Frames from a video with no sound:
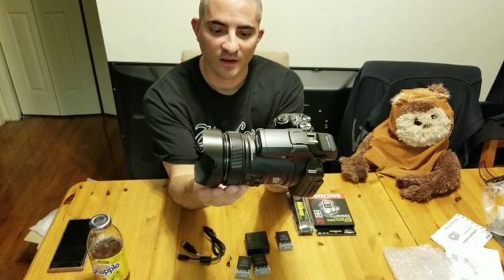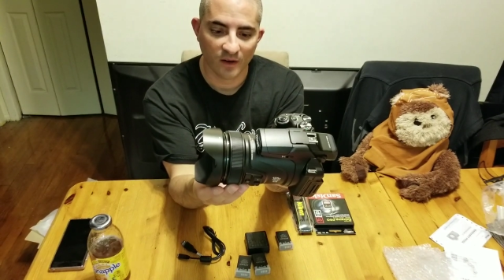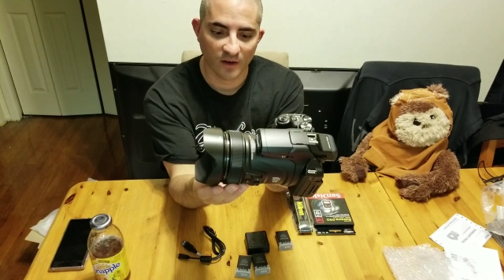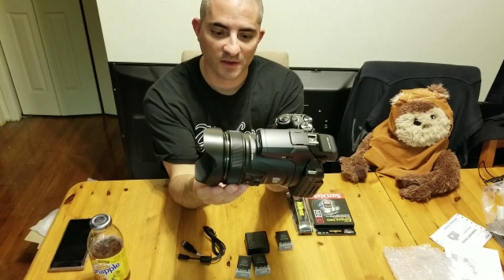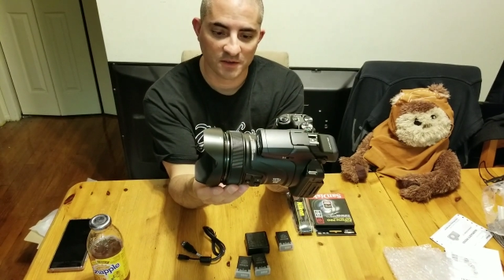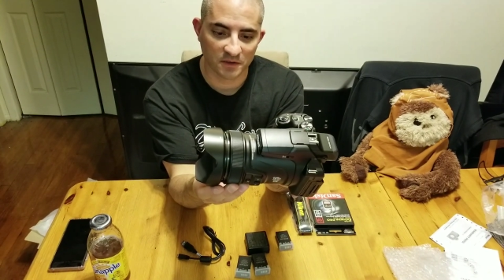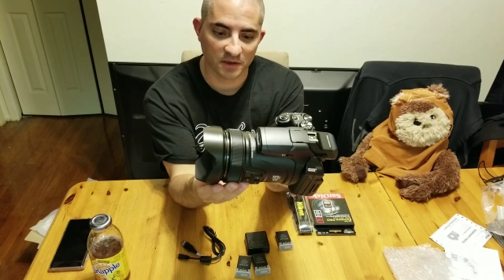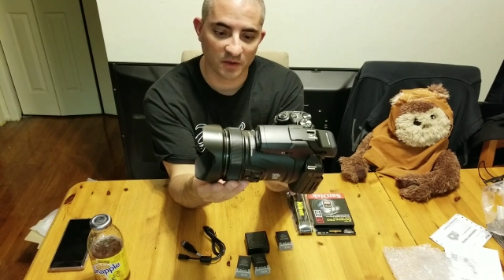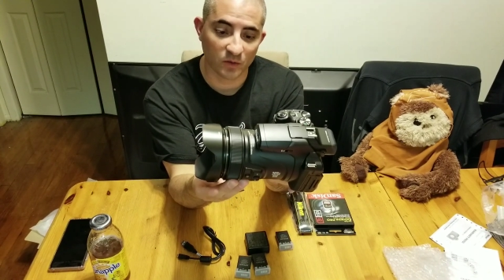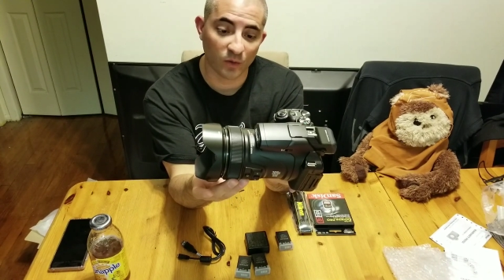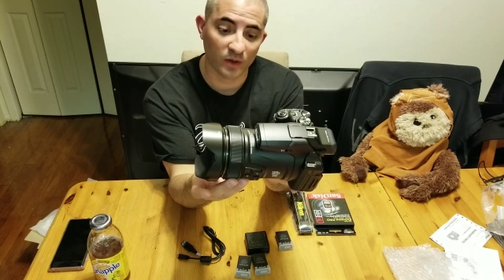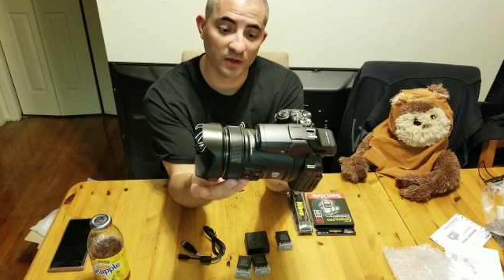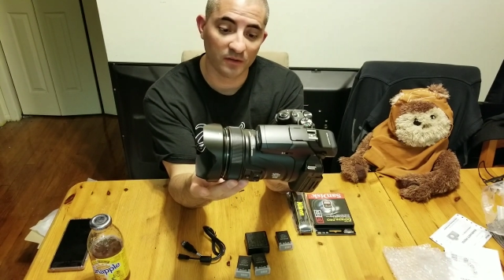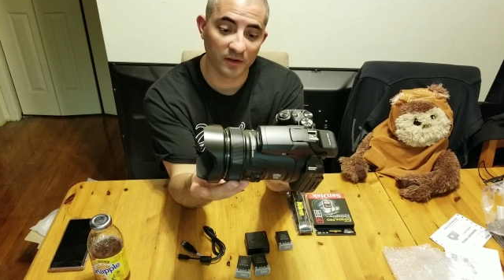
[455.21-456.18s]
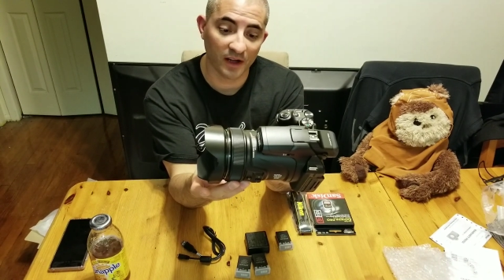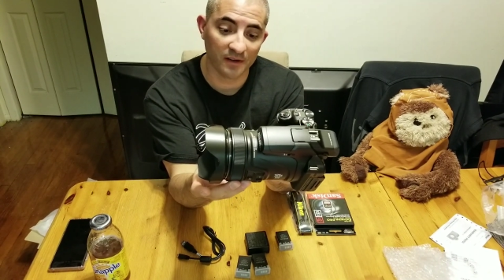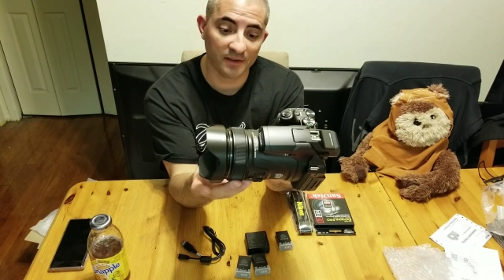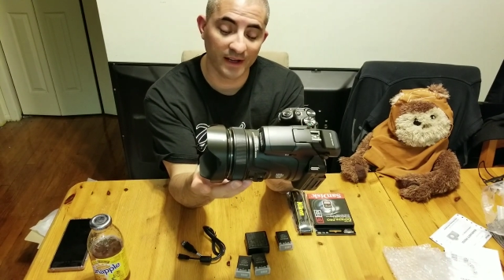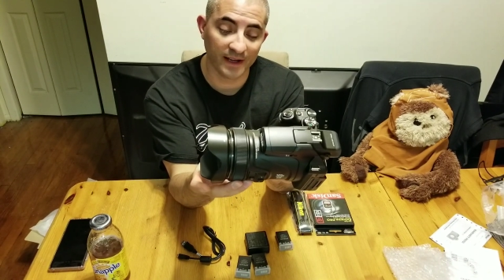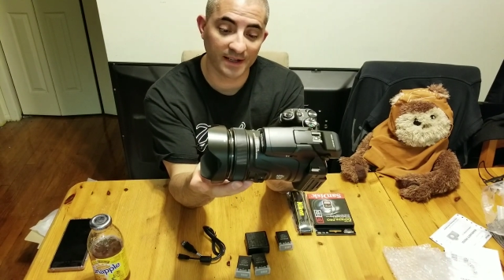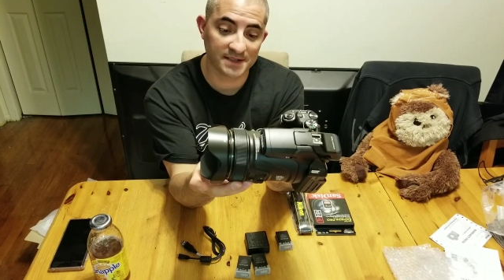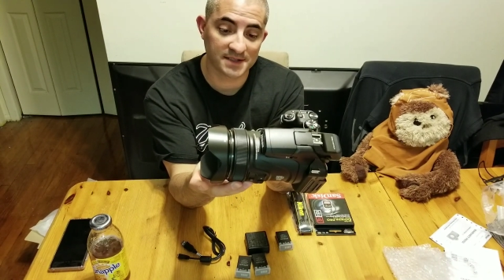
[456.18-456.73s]

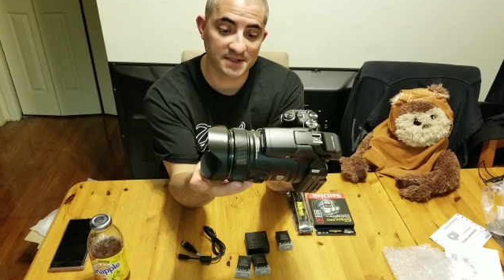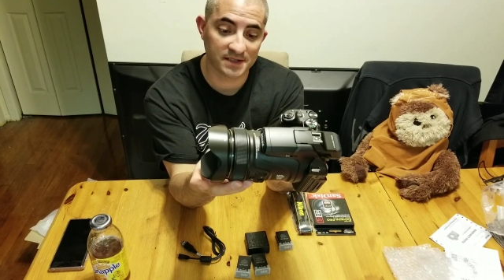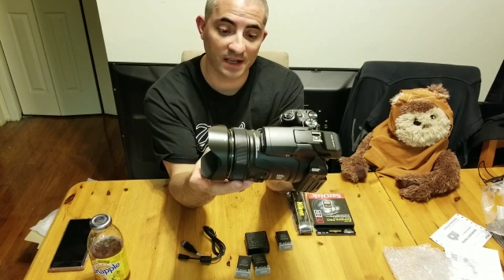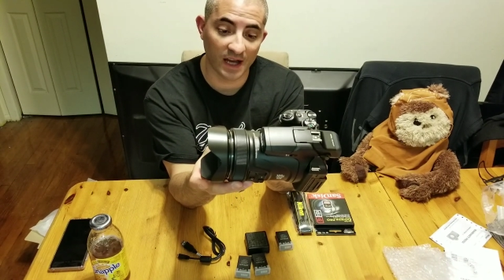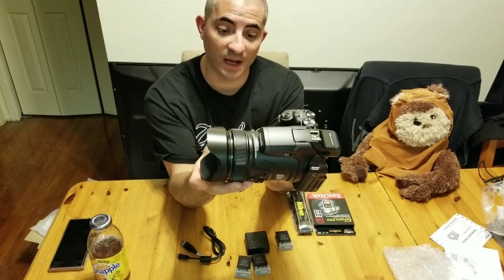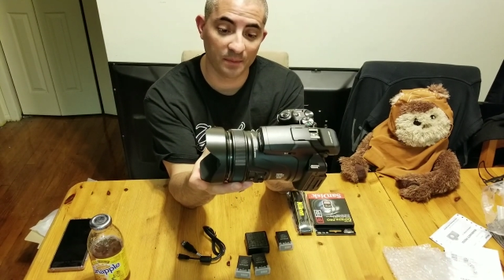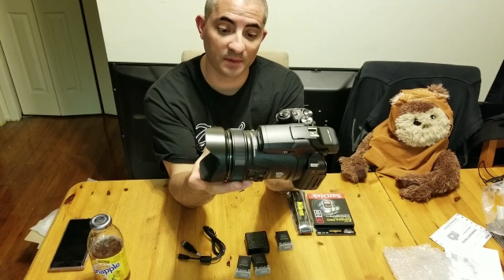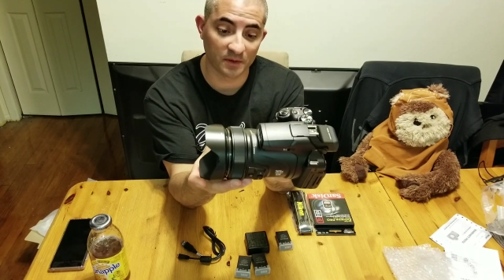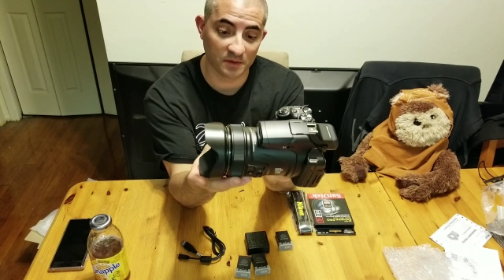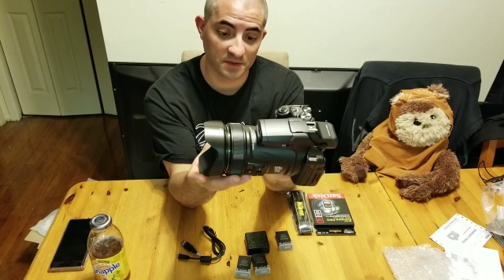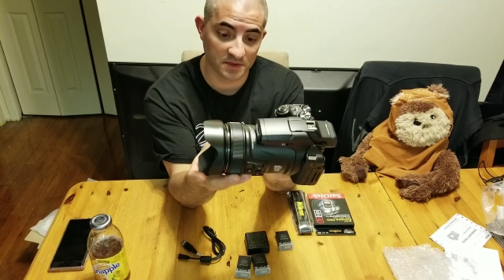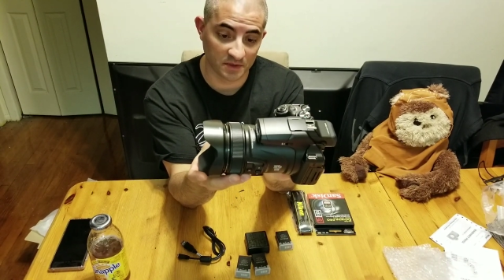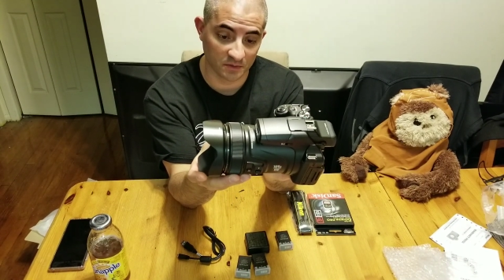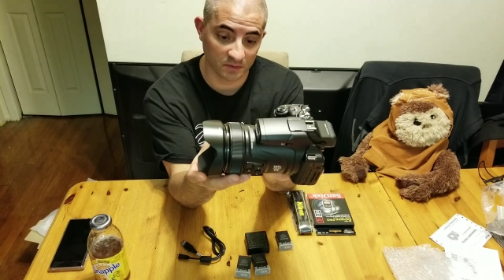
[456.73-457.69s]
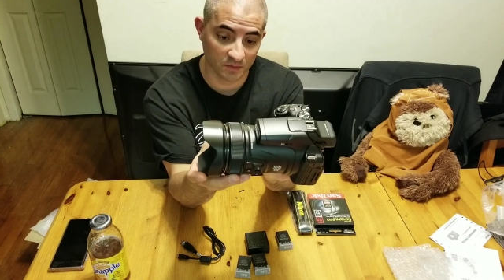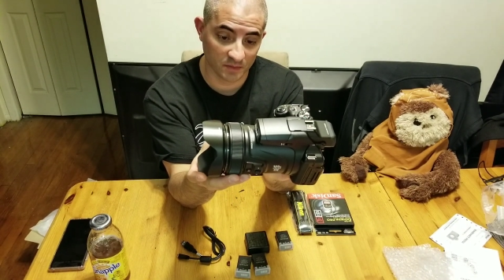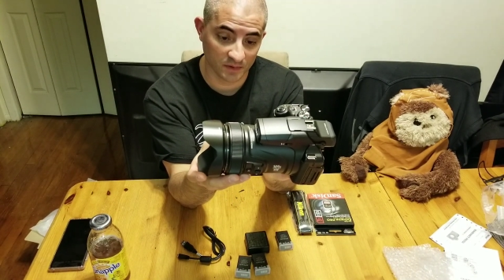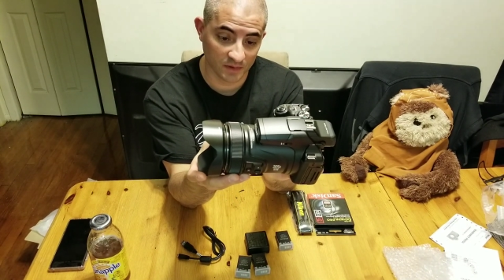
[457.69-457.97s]
125x optical zoom.